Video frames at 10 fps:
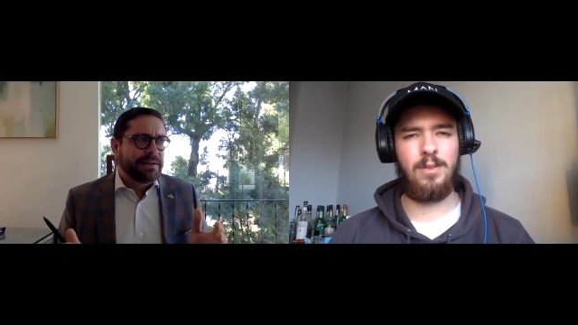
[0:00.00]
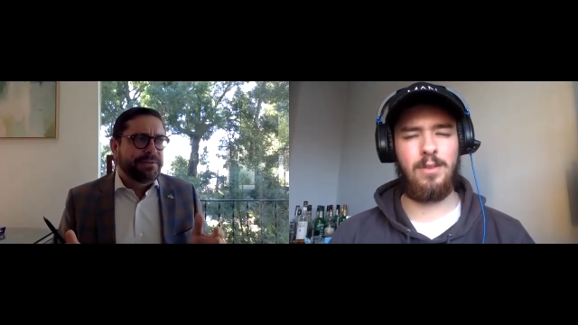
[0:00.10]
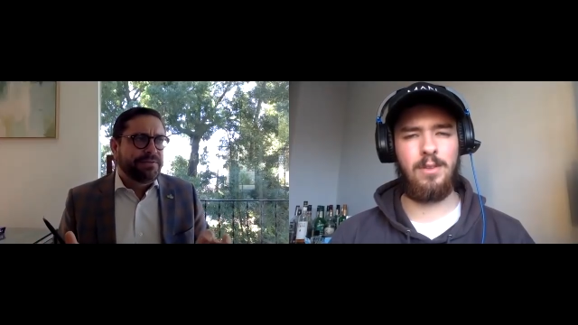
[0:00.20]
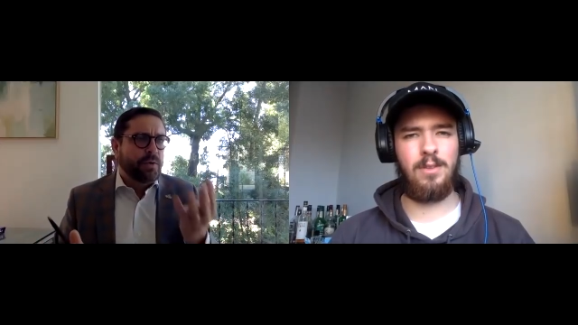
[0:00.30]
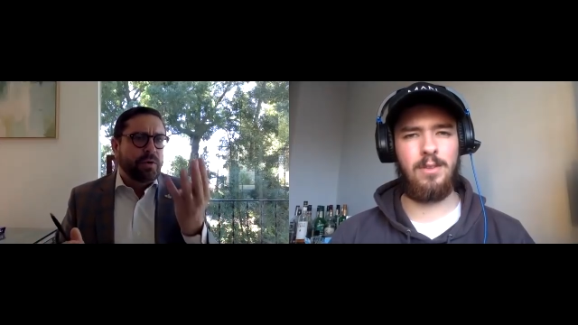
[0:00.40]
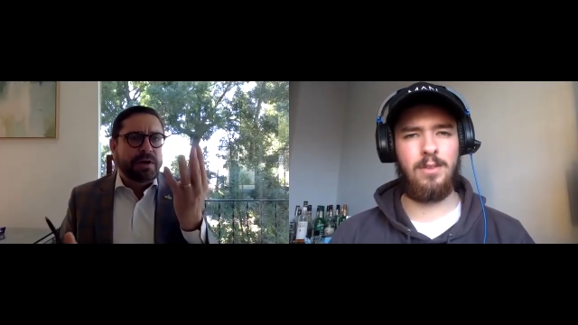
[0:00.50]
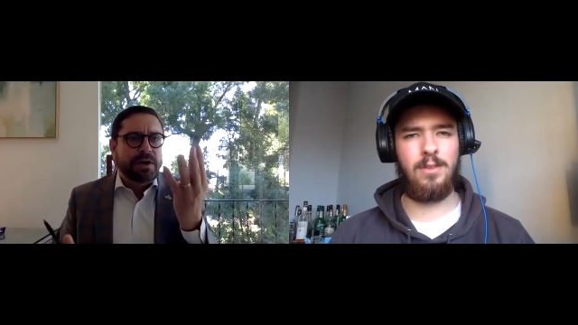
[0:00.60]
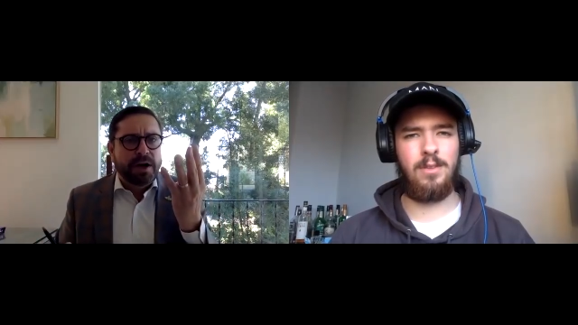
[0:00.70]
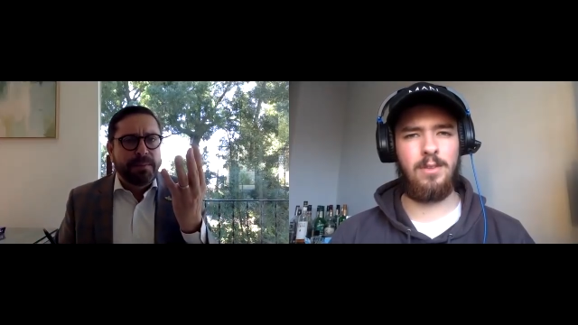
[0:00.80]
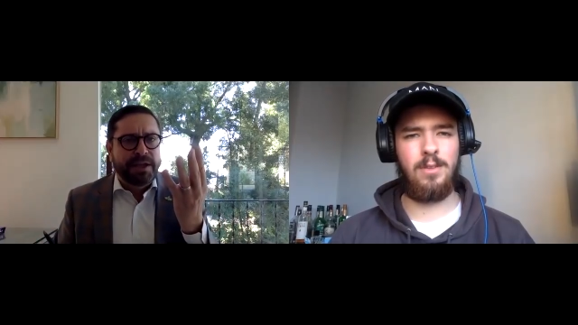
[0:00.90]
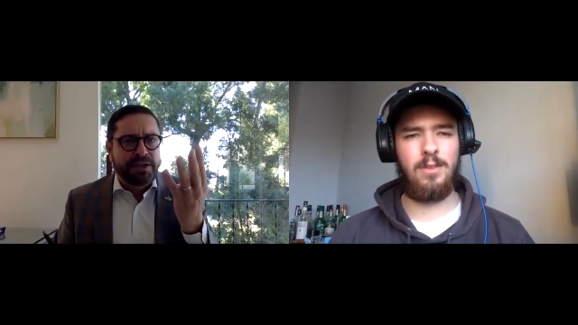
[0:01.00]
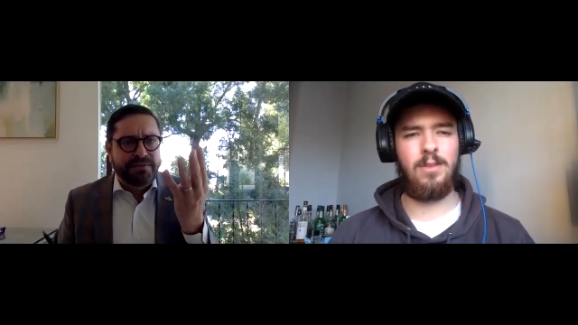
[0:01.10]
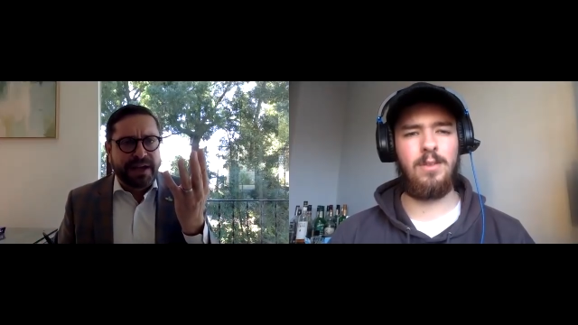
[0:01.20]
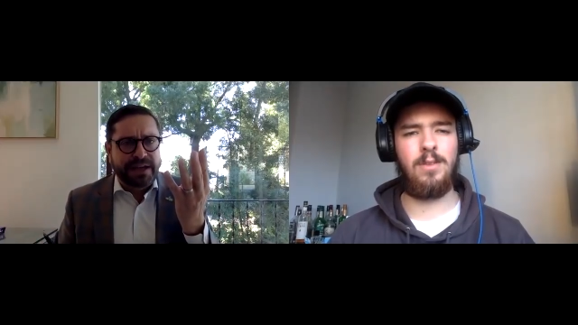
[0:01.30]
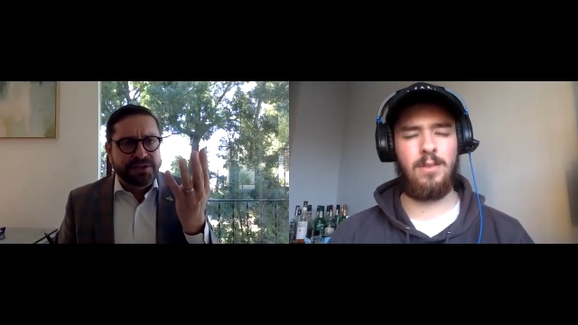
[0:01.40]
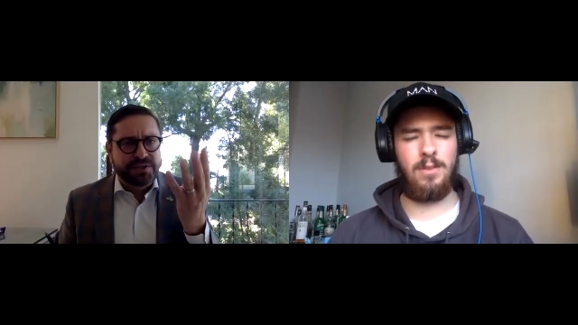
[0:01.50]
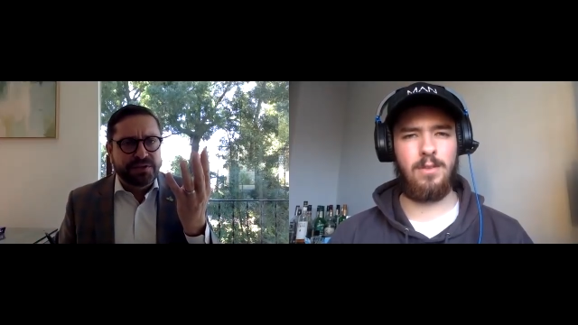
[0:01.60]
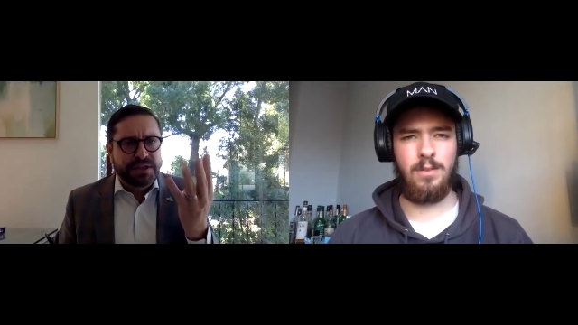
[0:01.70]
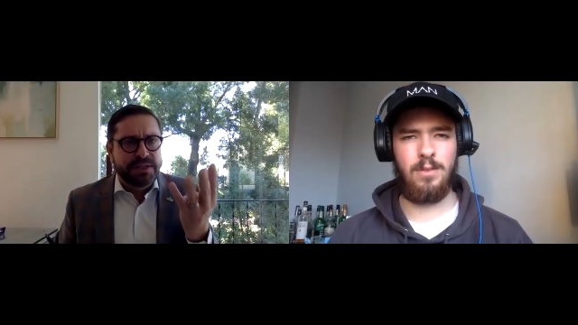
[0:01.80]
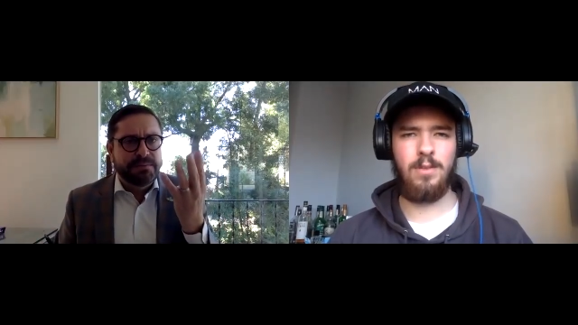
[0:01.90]
Speaker 1: four car
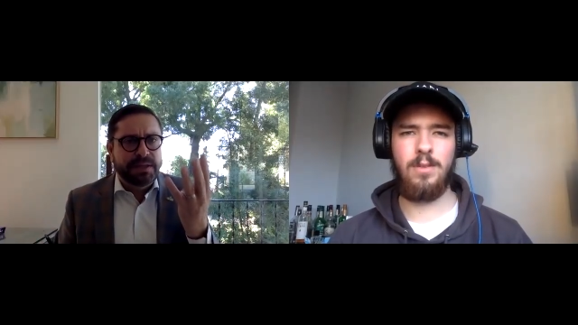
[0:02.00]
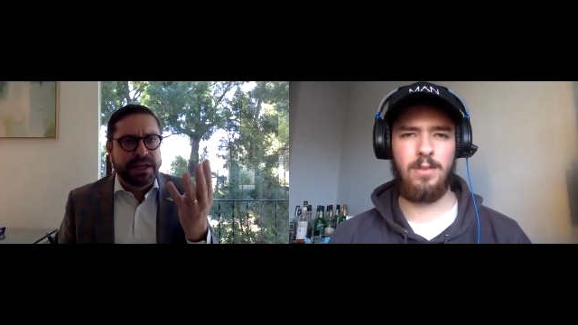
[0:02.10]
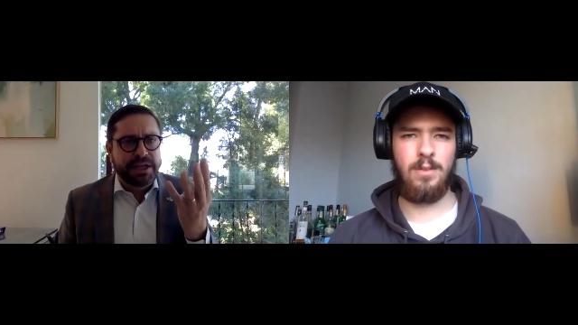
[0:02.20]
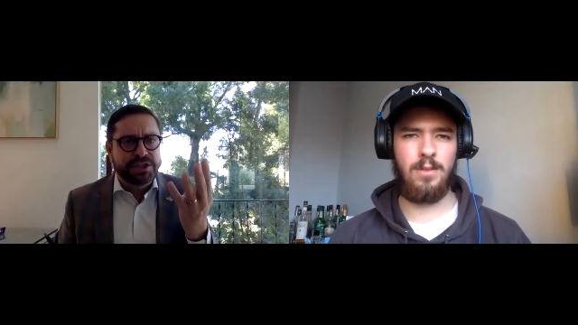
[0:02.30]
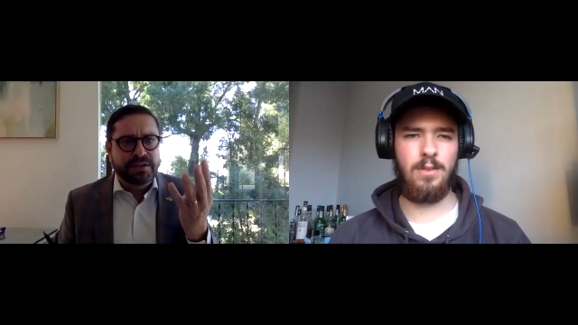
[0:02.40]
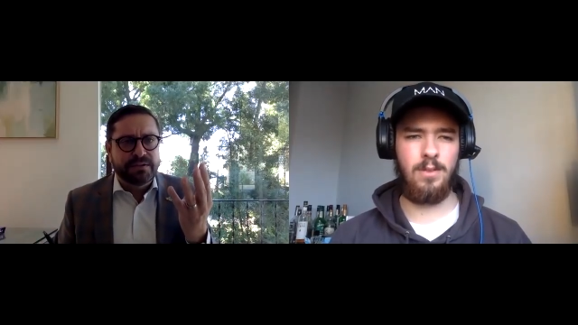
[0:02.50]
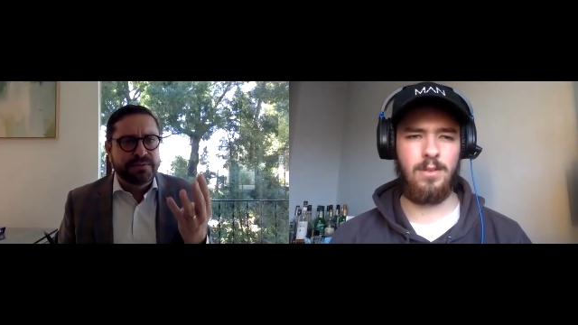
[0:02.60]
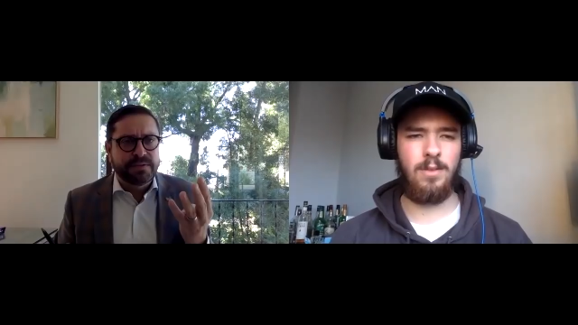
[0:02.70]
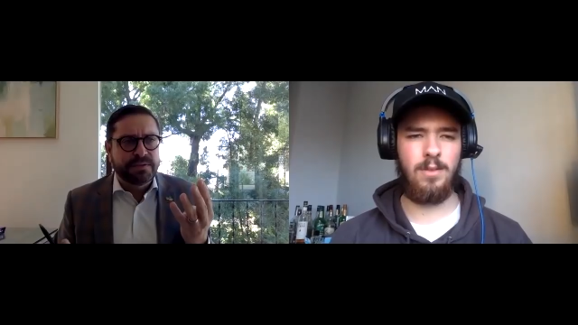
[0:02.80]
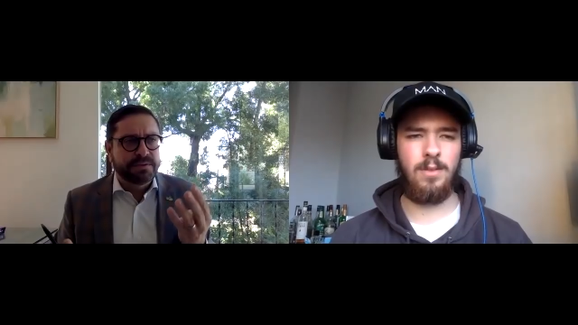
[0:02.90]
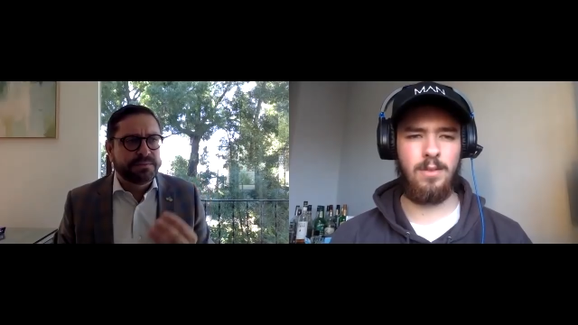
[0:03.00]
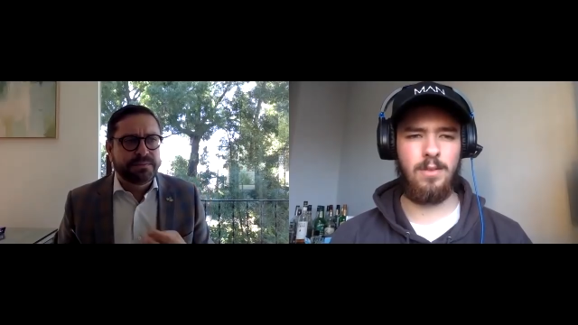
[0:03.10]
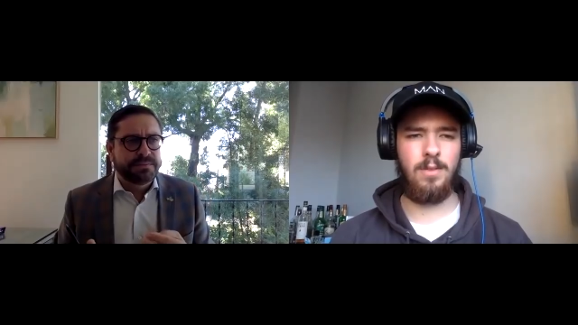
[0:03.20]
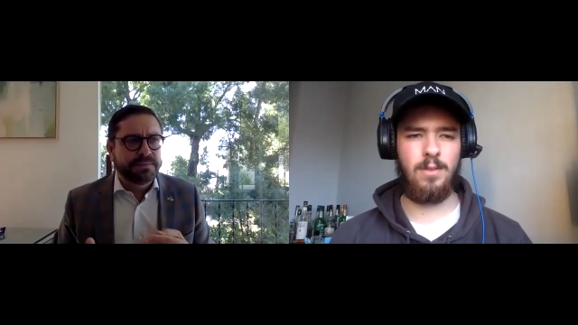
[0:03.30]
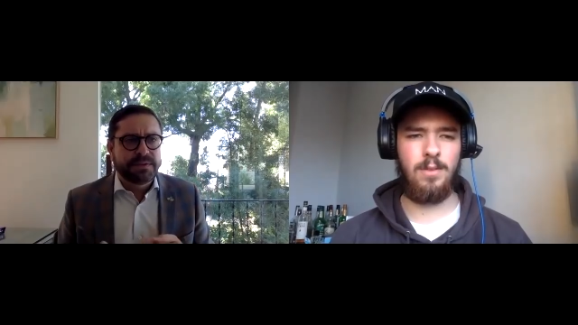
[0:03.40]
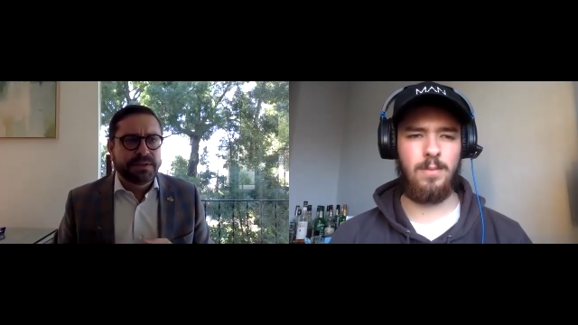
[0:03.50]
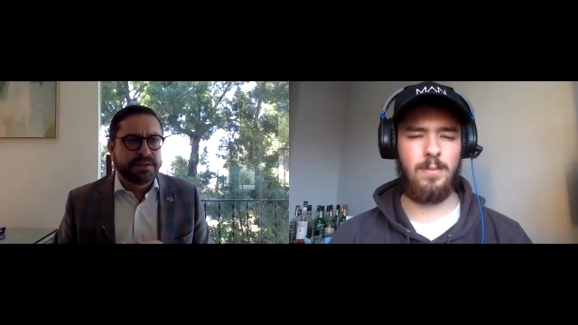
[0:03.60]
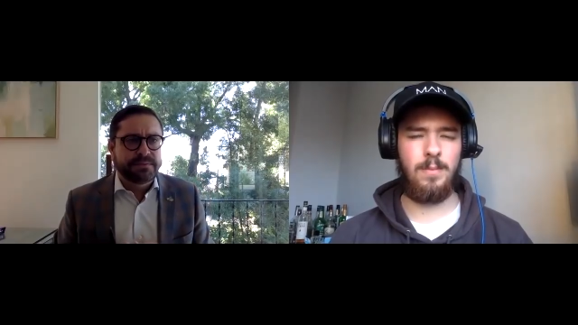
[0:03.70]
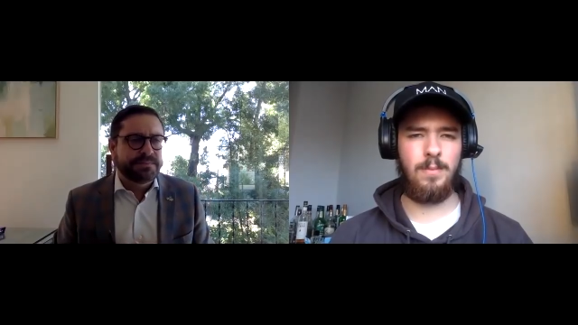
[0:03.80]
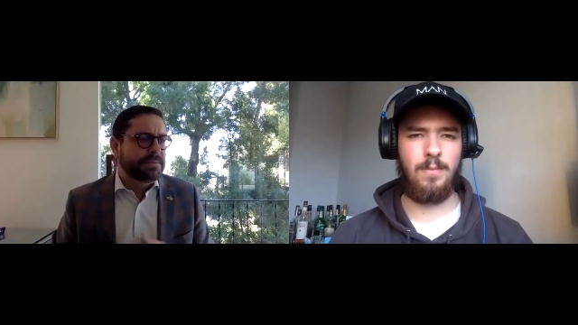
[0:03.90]
manufacturers in Malaysia for you know
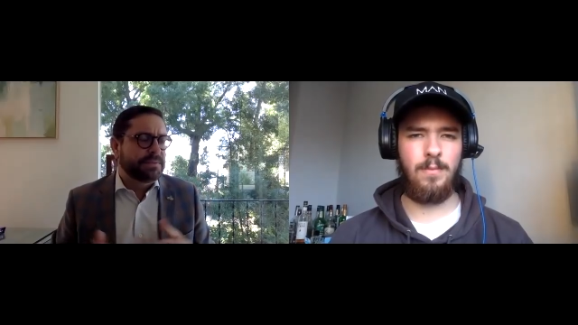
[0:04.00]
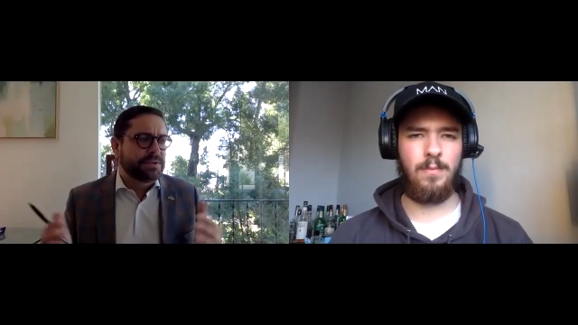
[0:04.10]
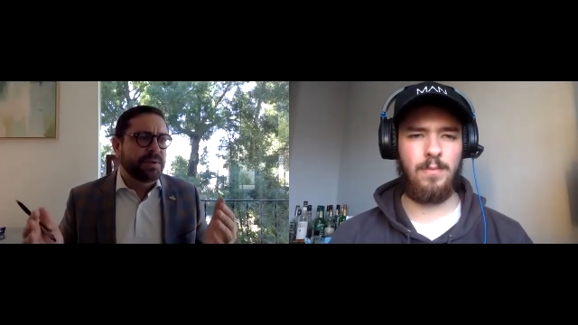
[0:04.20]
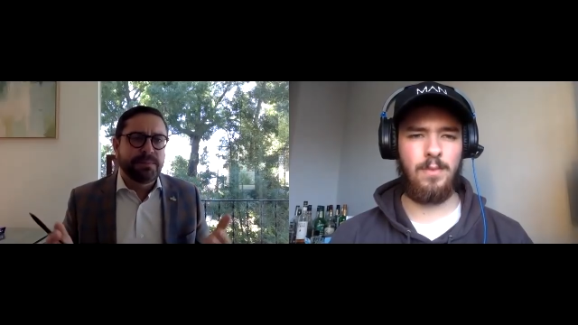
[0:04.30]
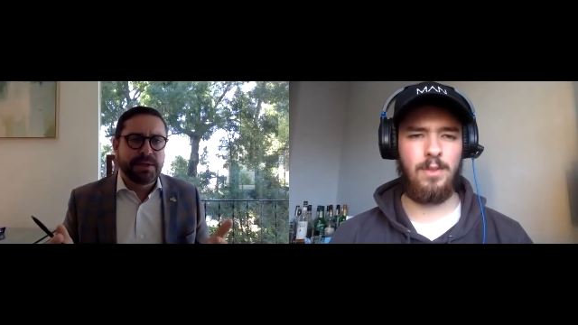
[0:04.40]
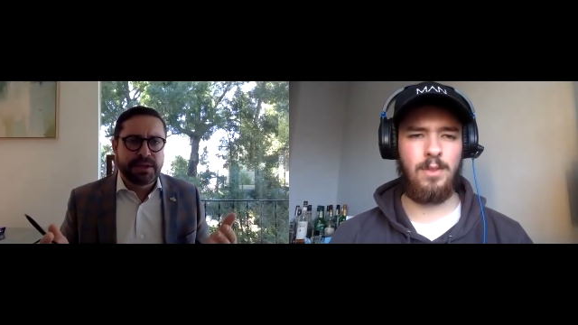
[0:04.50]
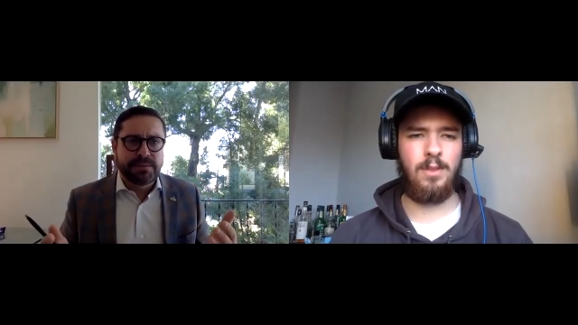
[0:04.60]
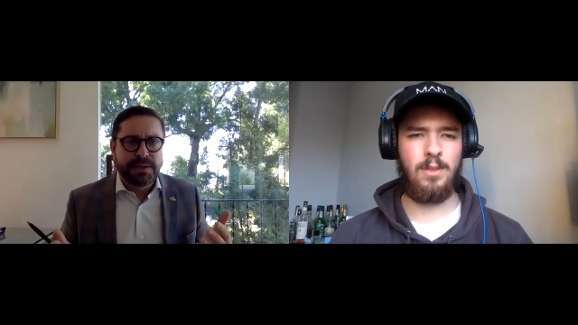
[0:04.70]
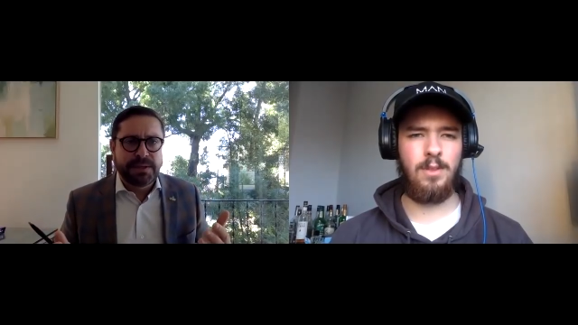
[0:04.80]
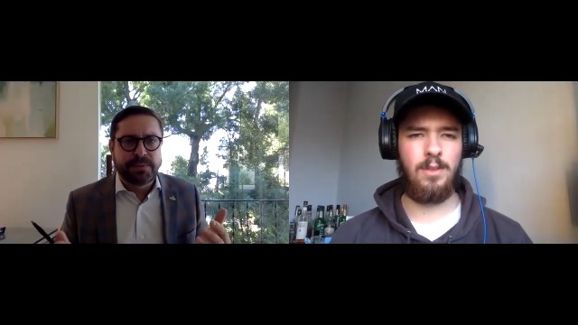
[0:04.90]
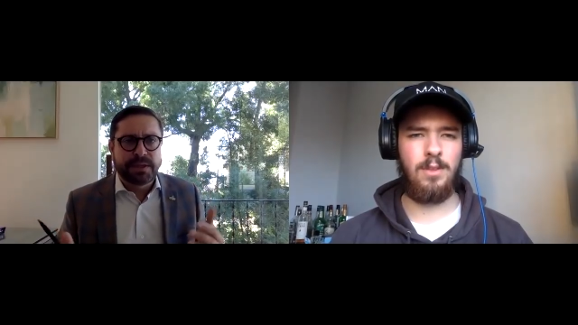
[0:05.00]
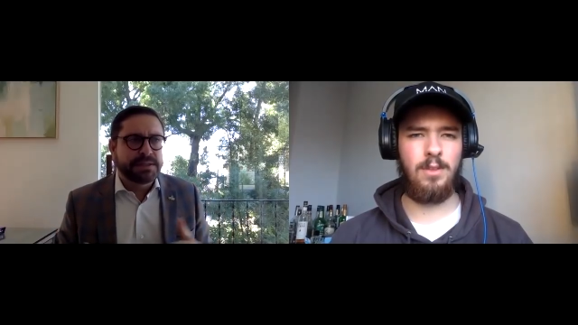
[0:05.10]
20 million people.